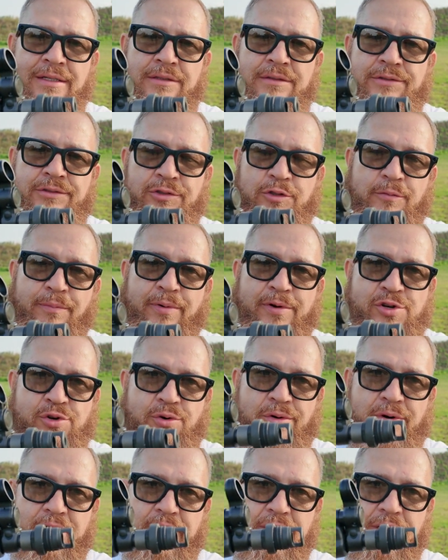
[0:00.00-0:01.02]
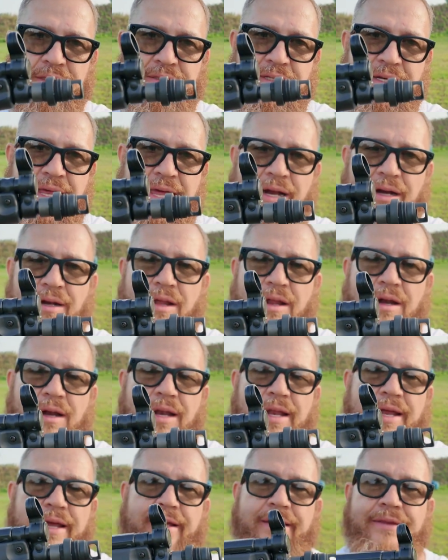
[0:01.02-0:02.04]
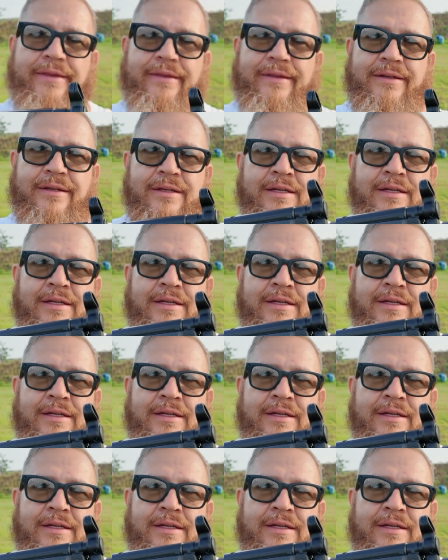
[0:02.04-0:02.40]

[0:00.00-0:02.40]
super short, doesn't add a lot of length.